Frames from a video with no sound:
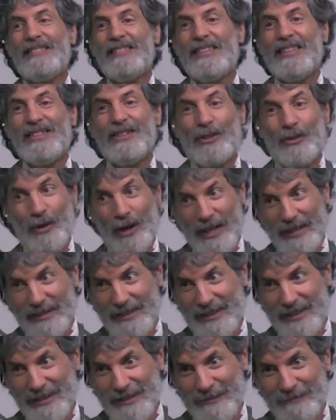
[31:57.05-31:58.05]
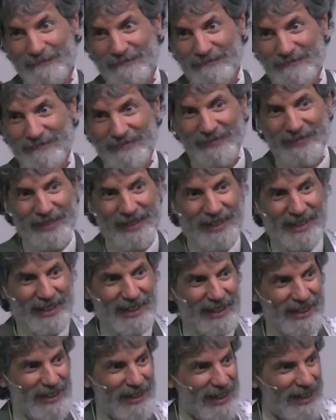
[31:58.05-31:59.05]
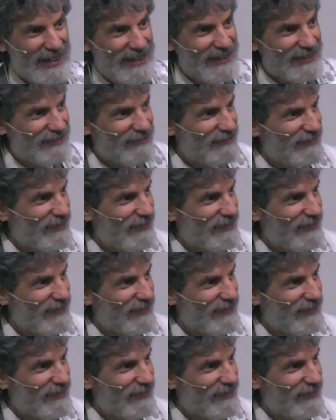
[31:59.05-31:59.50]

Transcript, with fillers: is great. Right?